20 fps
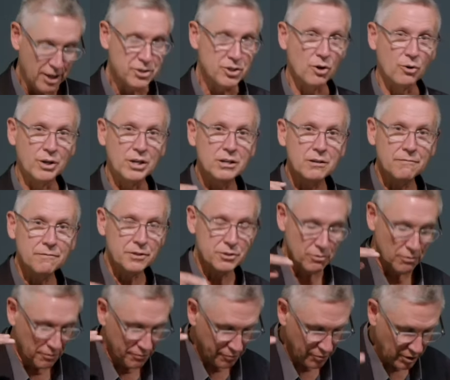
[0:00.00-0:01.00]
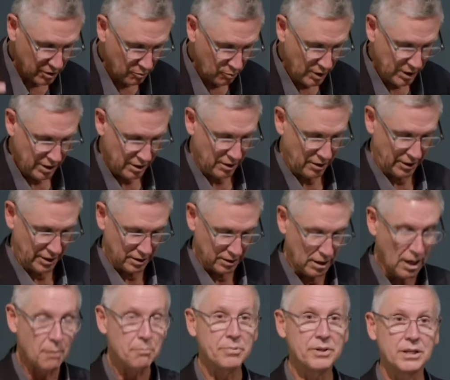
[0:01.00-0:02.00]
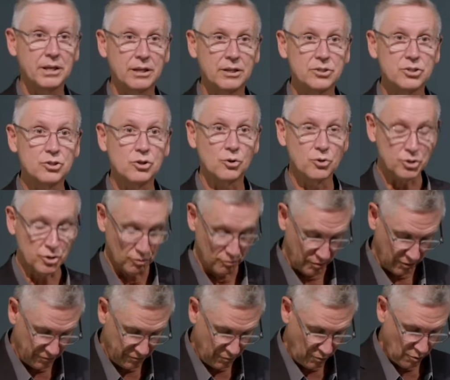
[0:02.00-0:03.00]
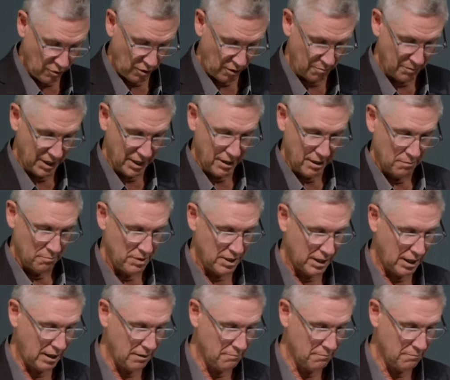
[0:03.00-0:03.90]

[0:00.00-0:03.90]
so individual free will and accompanying social reform became